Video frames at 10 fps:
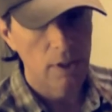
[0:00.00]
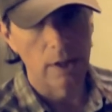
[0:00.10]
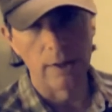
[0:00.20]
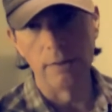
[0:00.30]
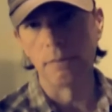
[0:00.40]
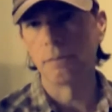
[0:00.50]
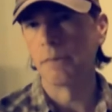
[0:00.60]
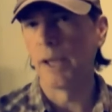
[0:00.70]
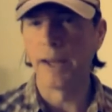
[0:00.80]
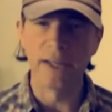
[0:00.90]
And
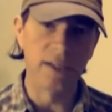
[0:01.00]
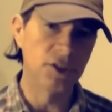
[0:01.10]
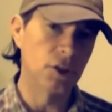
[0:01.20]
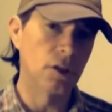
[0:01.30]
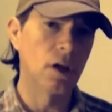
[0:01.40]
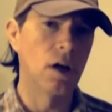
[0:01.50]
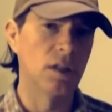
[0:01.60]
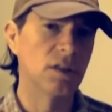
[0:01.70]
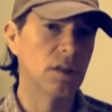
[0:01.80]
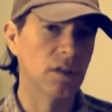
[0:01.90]
any additional
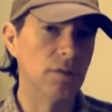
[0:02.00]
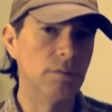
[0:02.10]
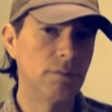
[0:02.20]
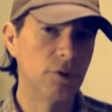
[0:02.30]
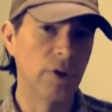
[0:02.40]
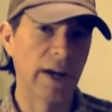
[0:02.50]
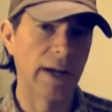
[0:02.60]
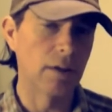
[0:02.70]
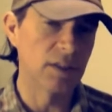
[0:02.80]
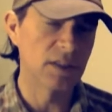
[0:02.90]
cost could drag
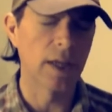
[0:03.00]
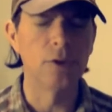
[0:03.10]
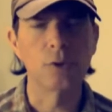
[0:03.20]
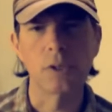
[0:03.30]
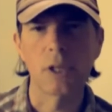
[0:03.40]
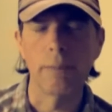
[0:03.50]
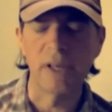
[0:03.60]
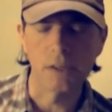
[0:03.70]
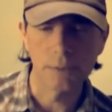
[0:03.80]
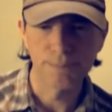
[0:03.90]
out the schedule a
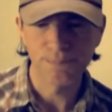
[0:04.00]
bit.